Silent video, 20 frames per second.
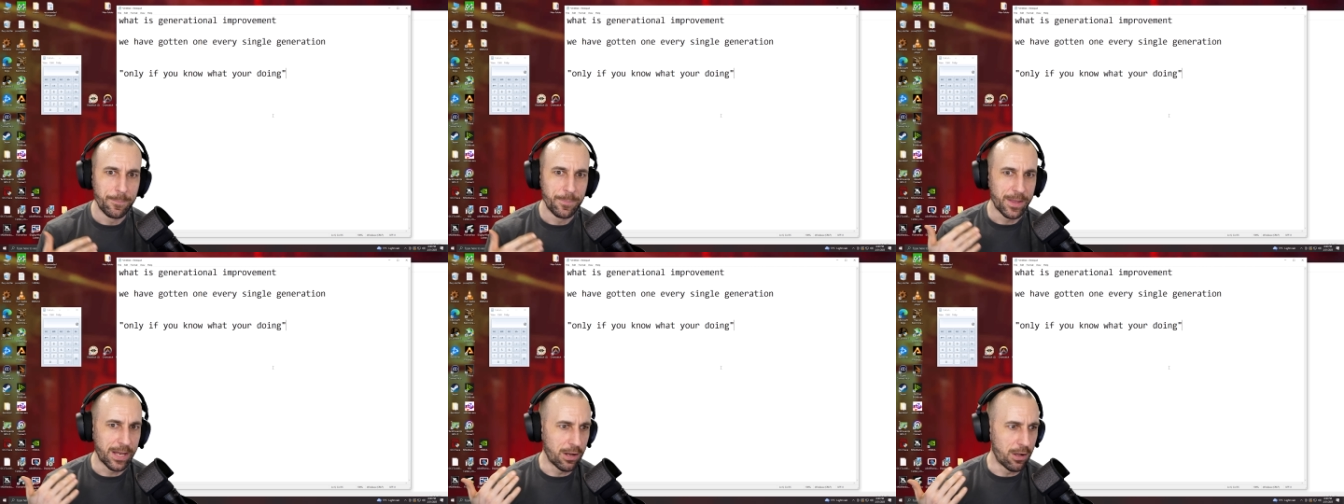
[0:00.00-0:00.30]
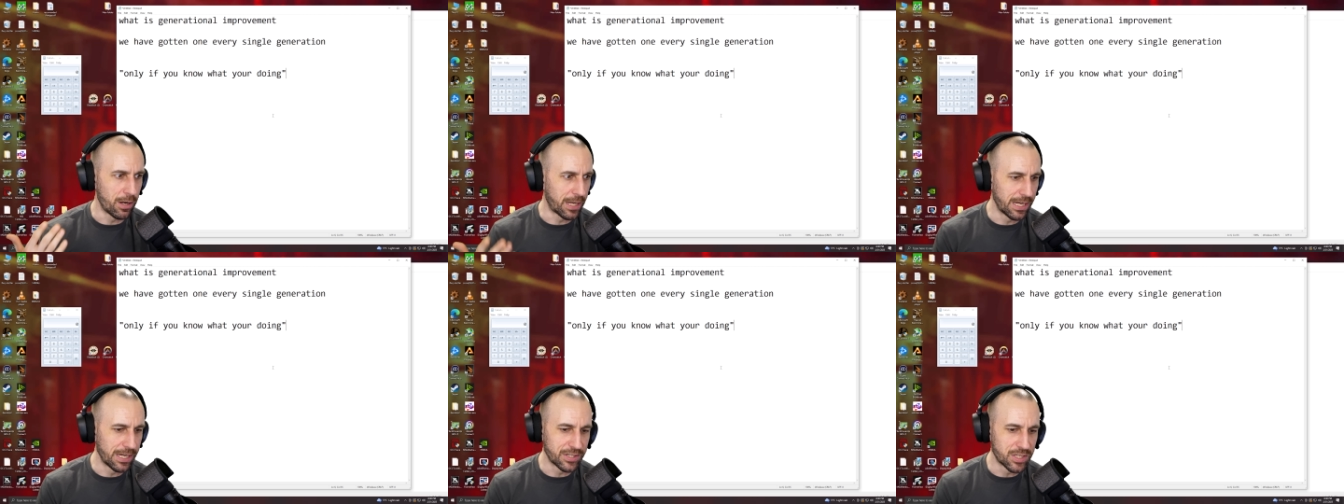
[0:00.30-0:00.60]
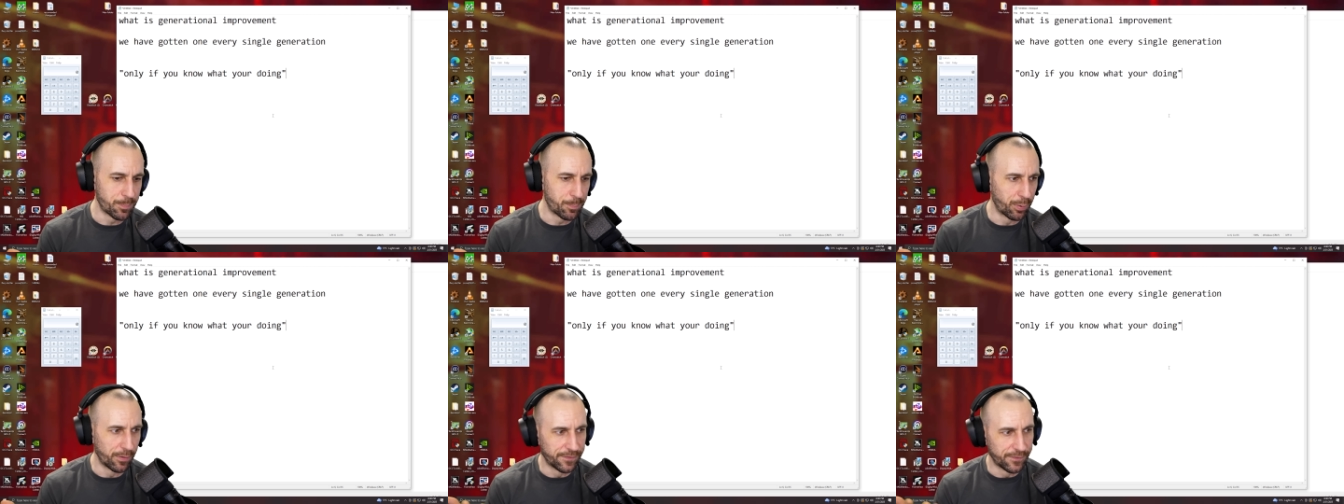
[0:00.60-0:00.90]
and I'll get it
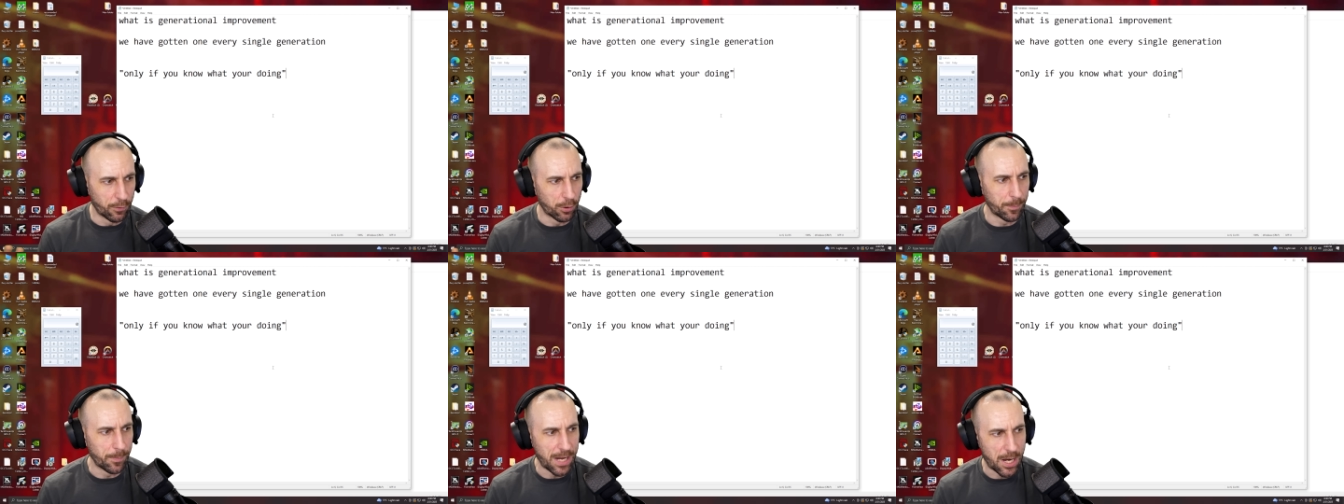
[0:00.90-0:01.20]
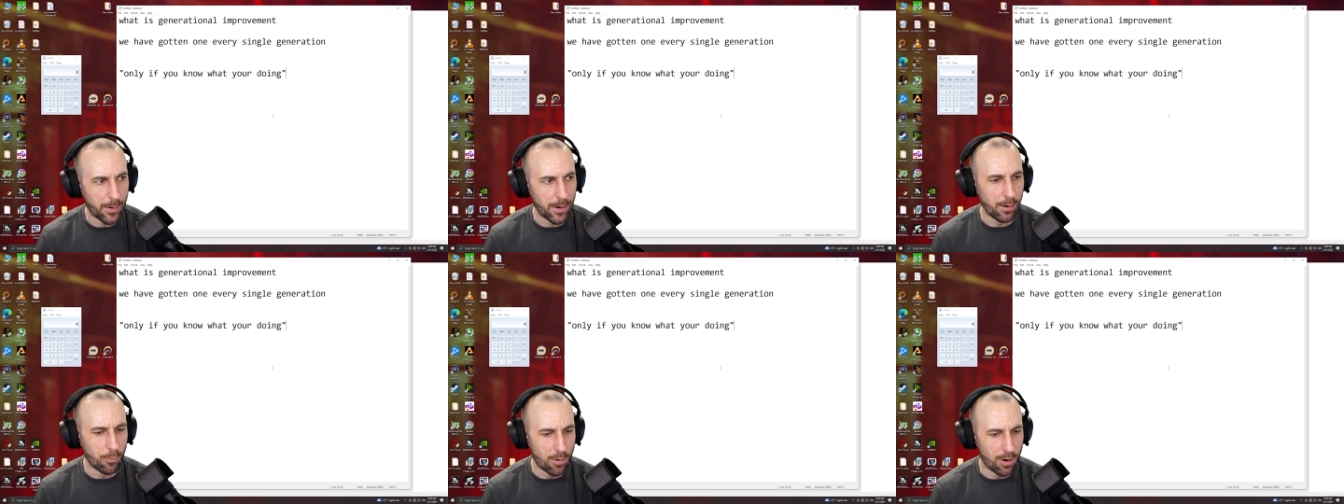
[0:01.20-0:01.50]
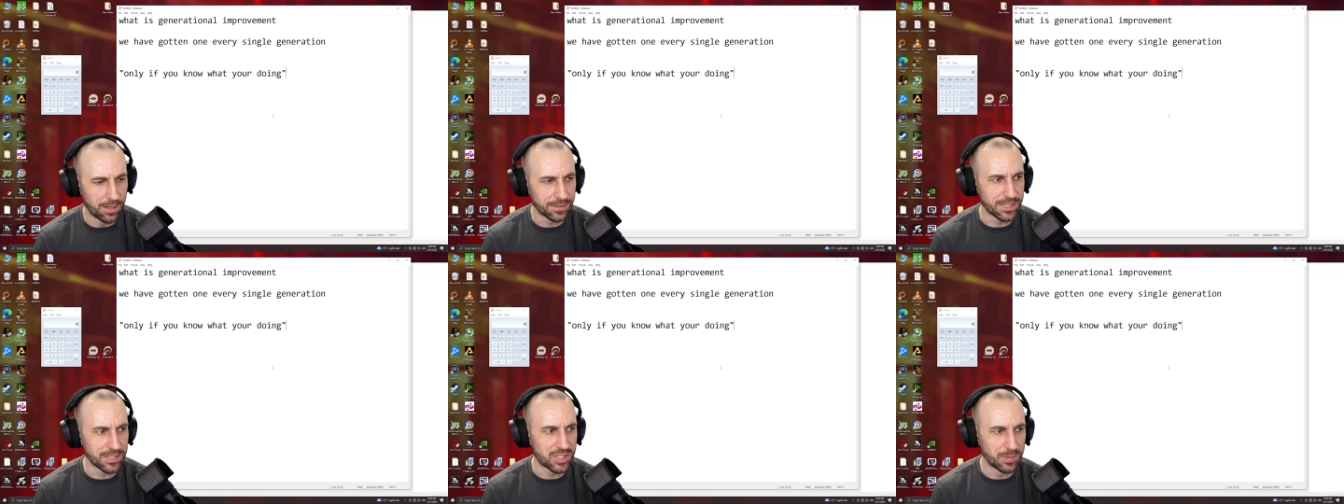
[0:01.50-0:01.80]
to perform how I
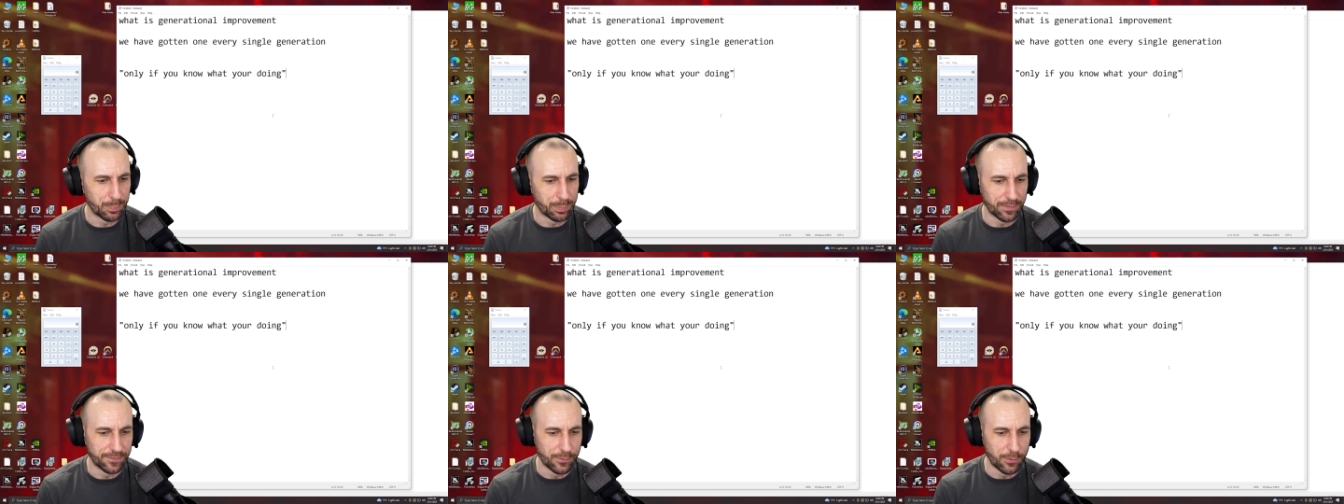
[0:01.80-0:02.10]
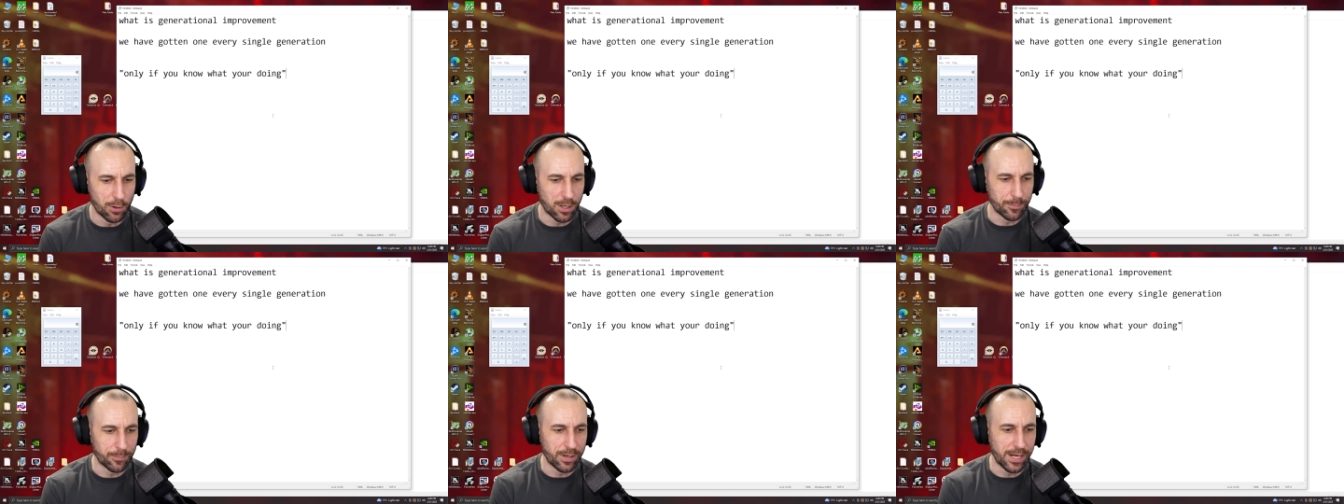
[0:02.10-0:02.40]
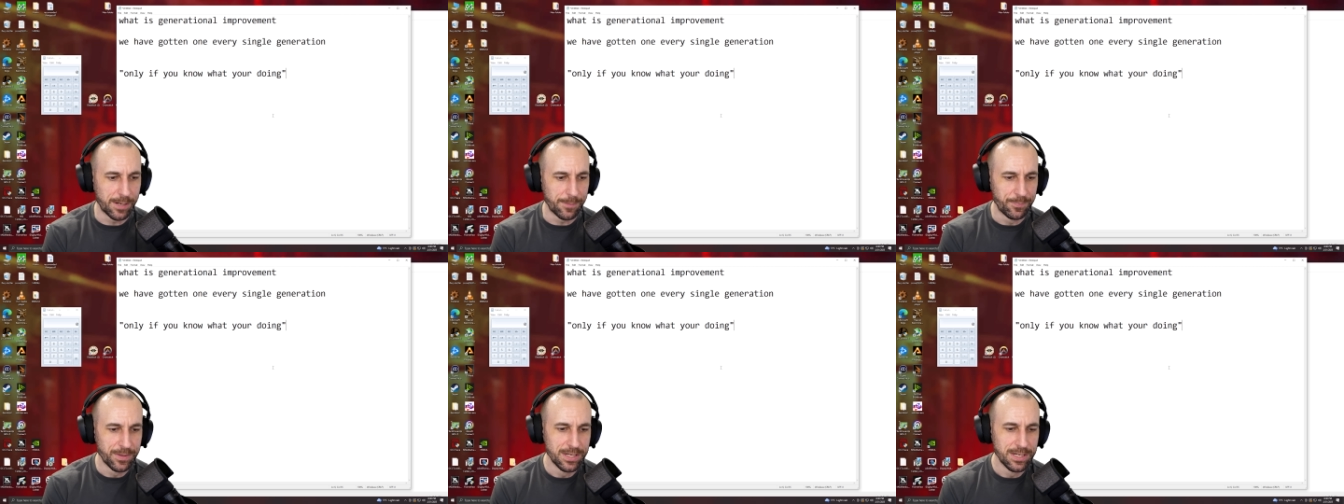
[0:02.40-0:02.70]
want it to perform,
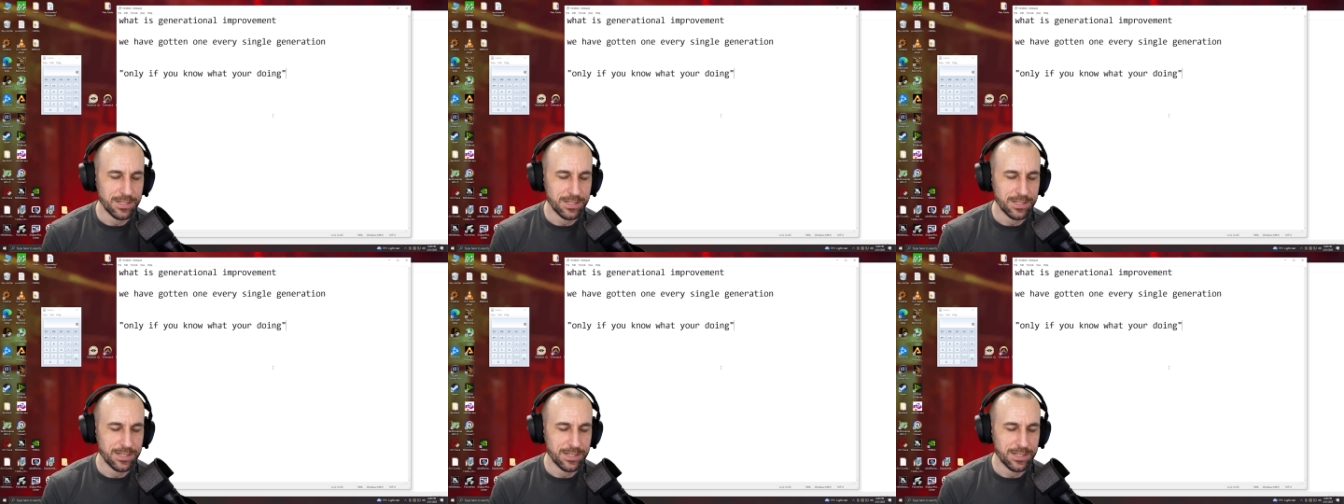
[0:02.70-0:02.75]
right?